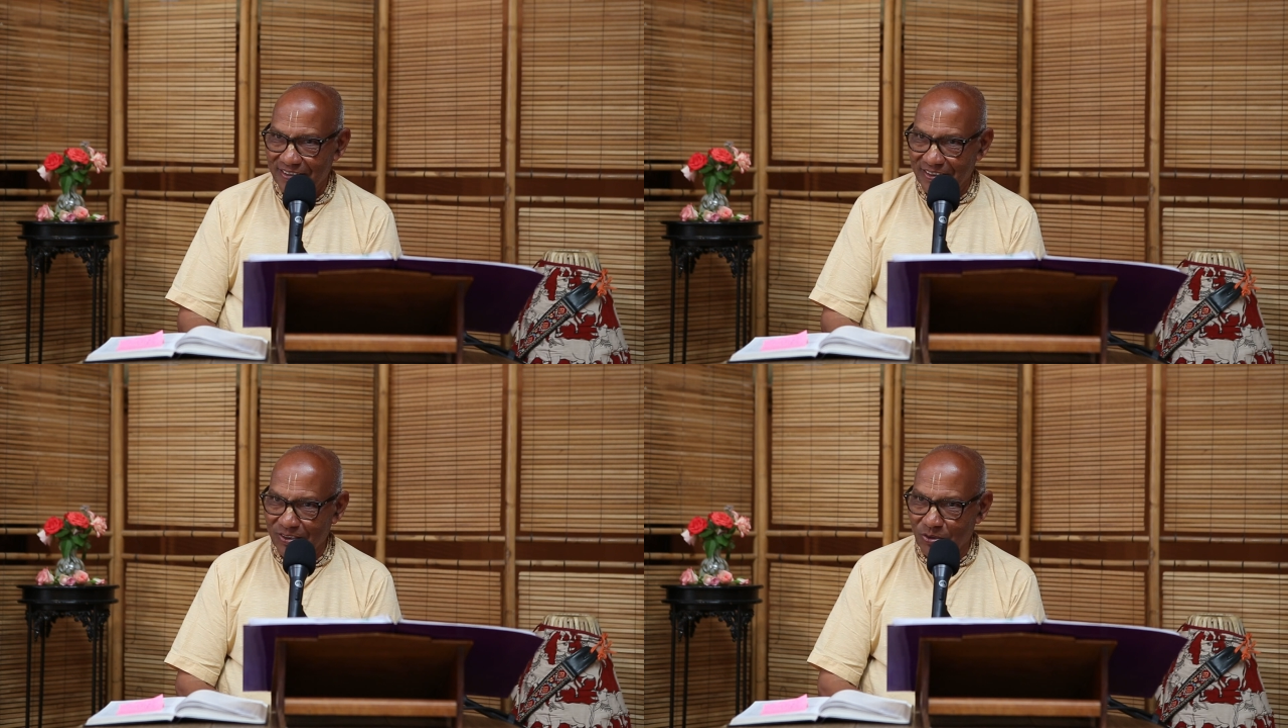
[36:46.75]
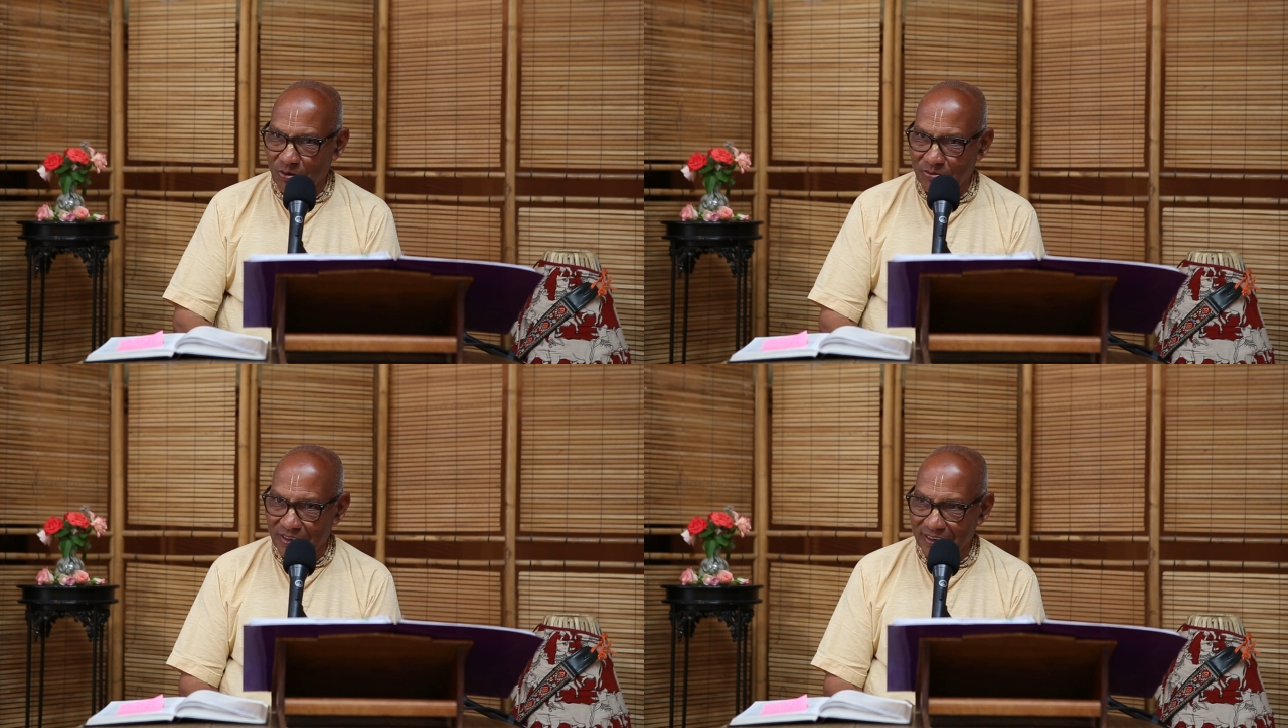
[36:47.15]
His
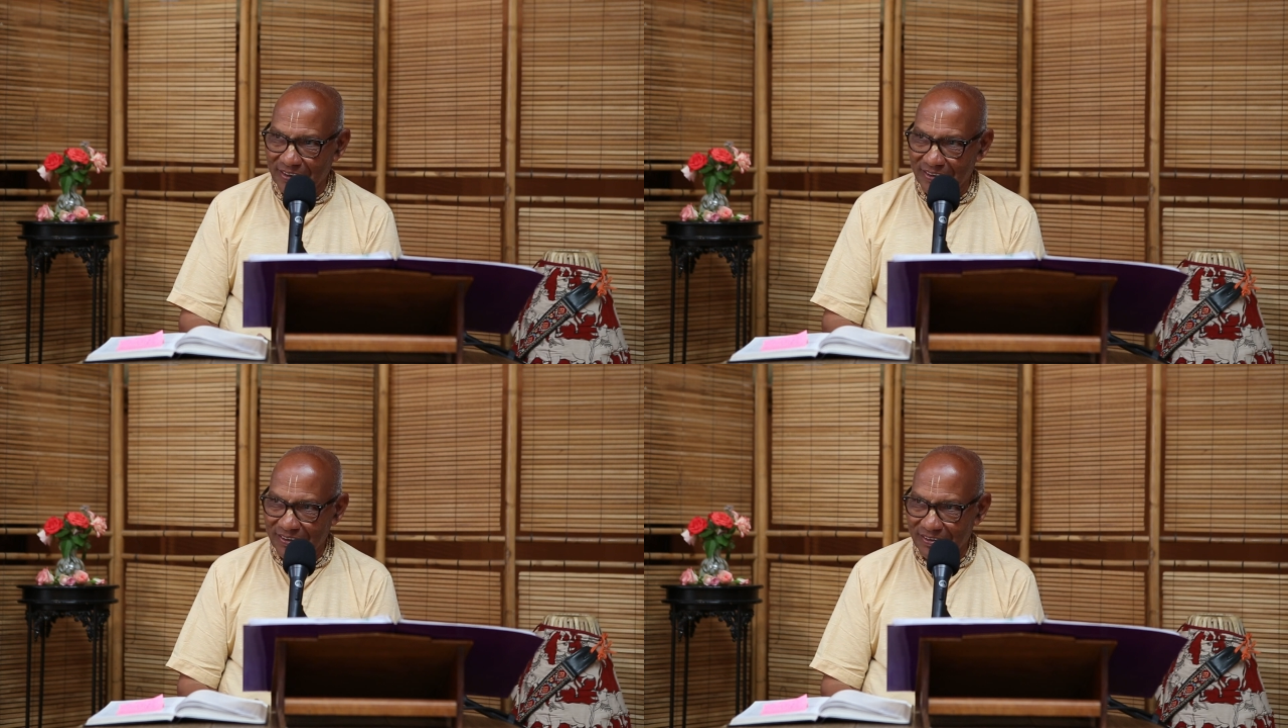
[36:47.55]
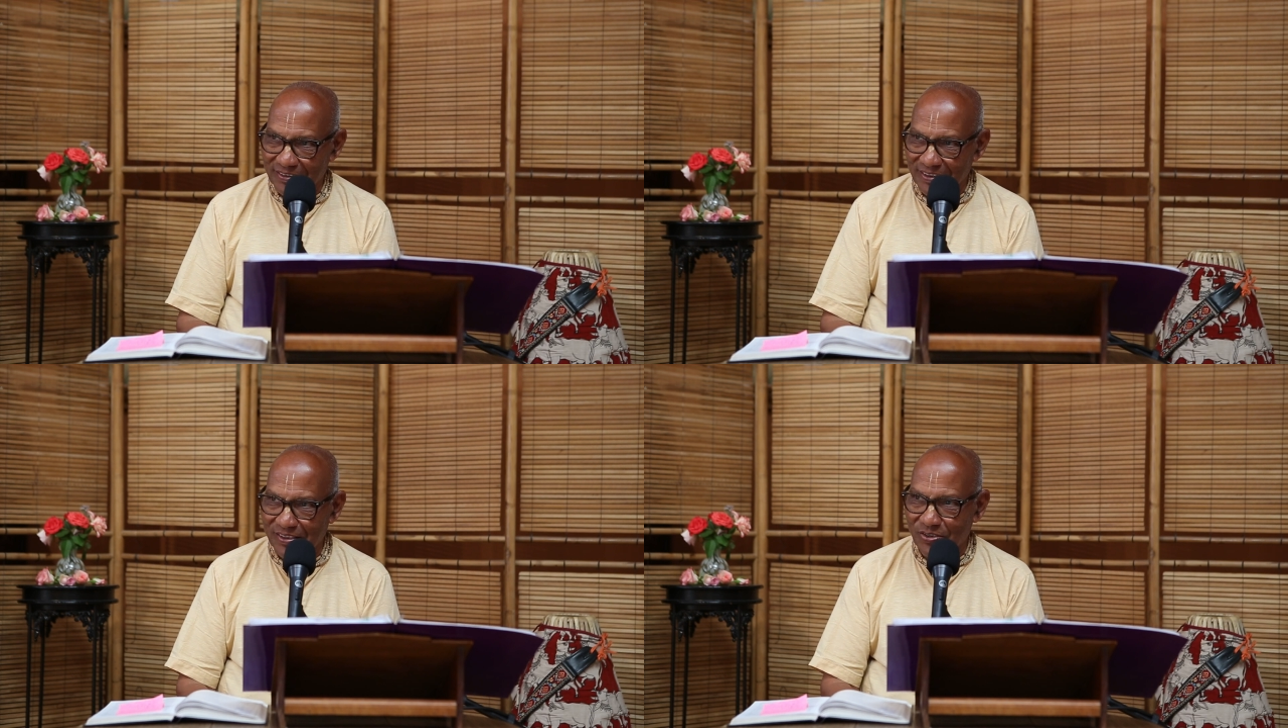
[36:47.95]
offering.
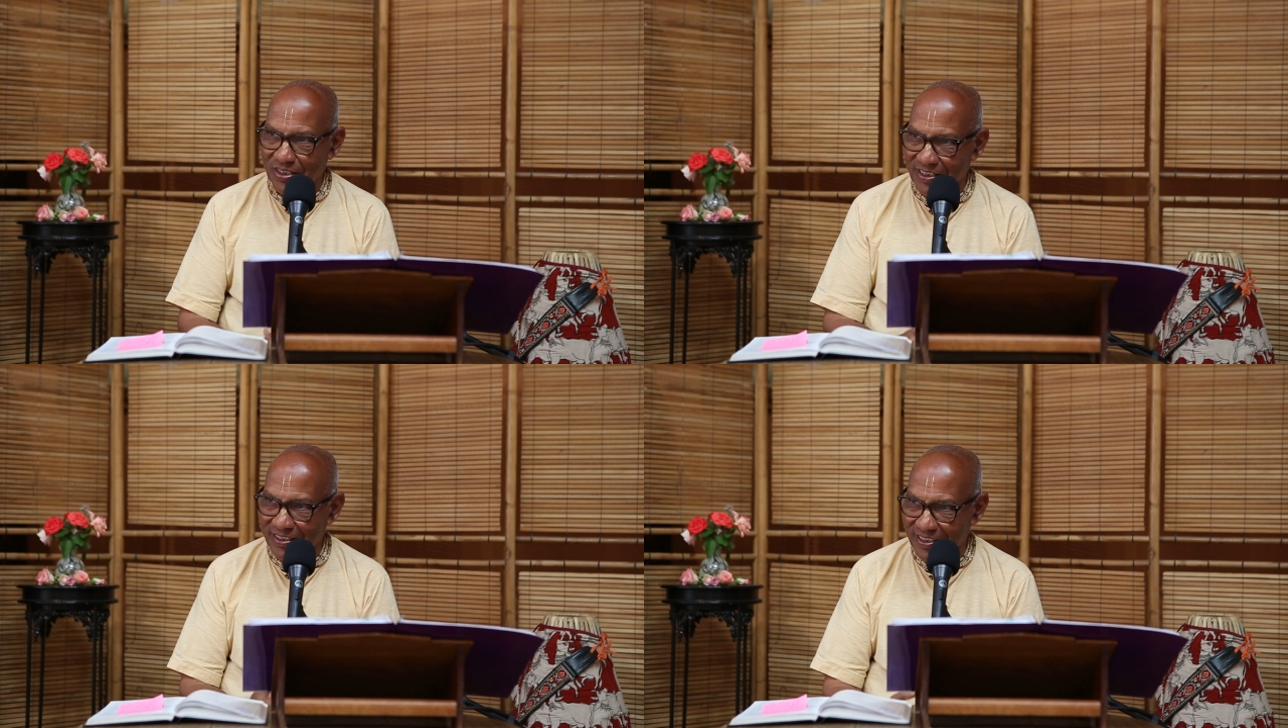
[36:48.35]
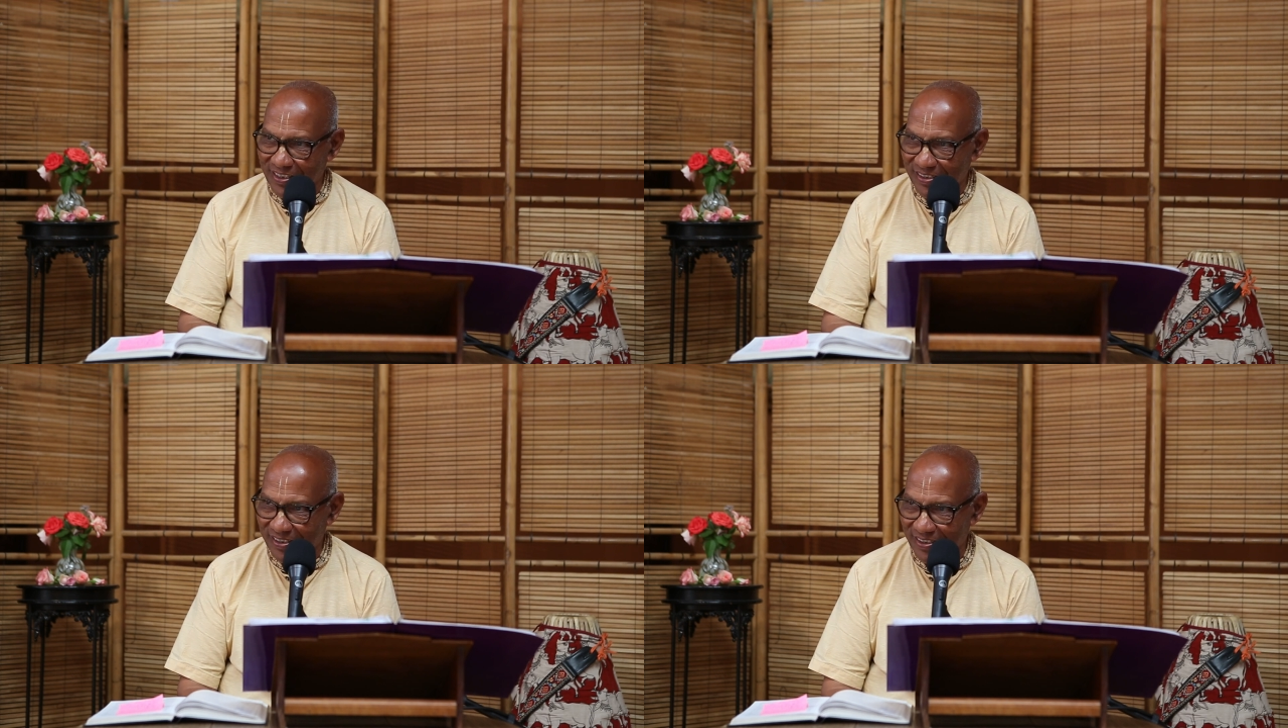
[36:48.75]
He's not
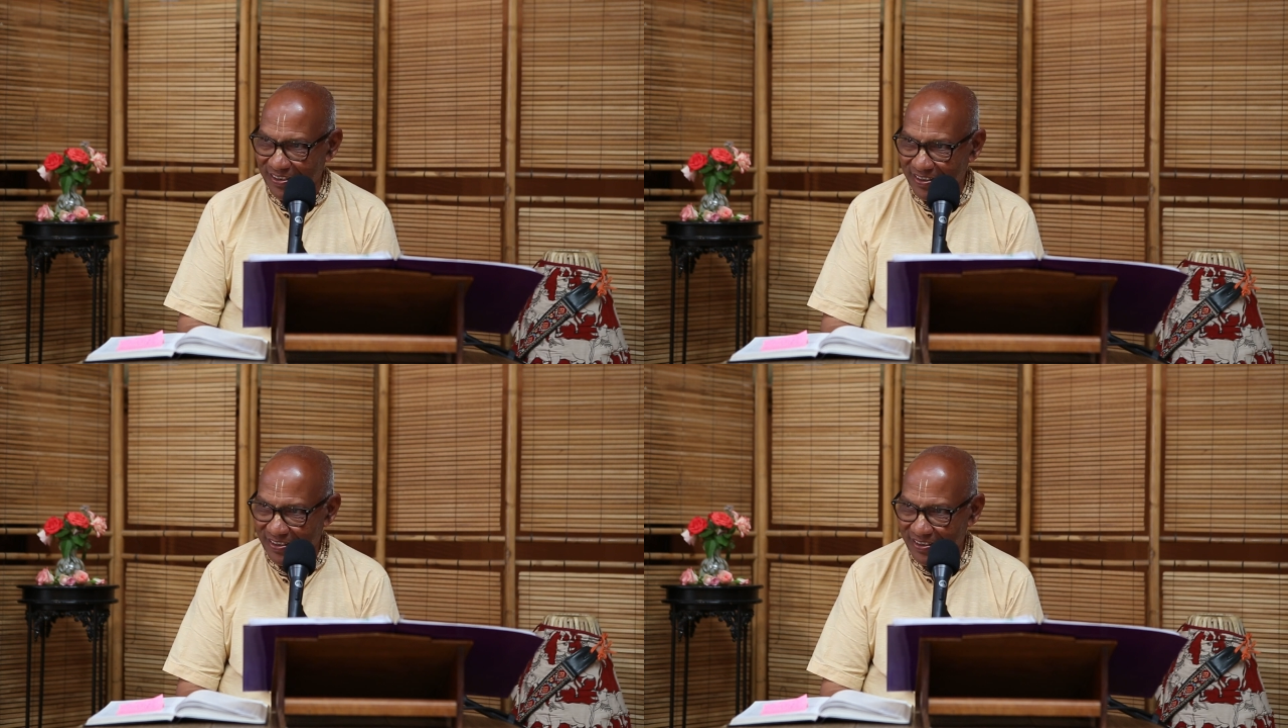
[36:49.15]
interested.